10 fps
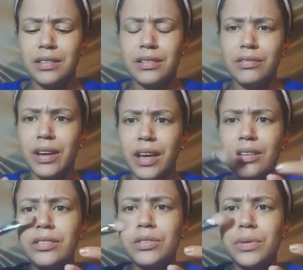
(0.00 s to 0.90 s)
Like, the little
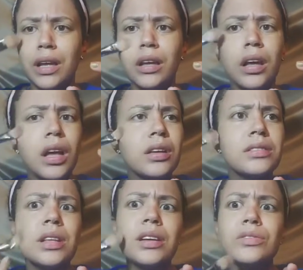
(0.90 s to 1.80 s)
hairs were, like,
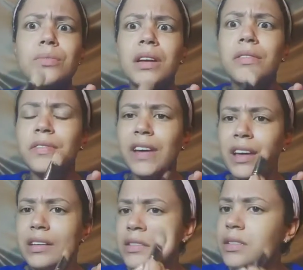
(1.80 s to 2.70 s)
sticking to my
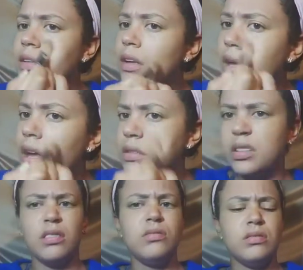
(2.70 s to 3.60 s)
face. I
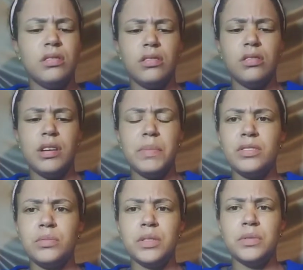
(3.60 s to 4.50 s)
was like, oh no, I
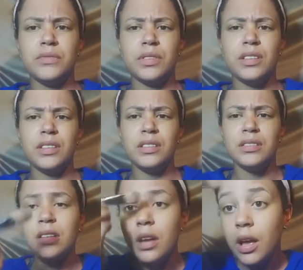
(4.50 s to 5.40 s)
paid so much money for
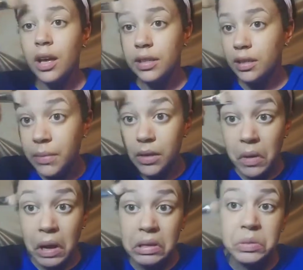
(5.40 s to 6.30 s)
this. And then
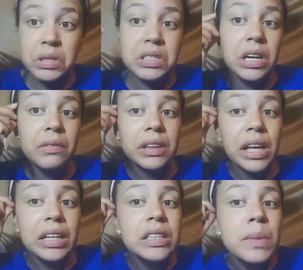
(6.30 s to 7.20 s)
meanwhile, this one is not even
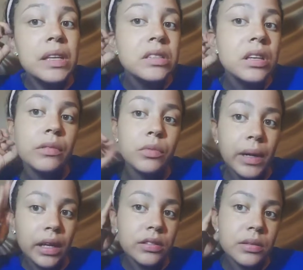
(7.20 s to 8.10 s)
that expensive.
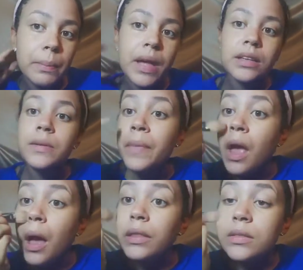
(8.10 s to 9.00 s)
Oh, my hair's a mess.
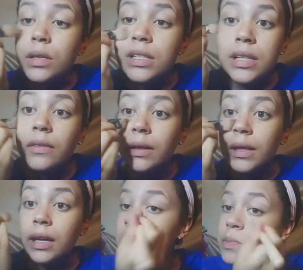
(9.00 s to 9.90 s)
This one is not
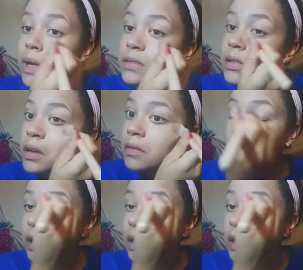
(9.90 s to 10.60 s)
even that expensive.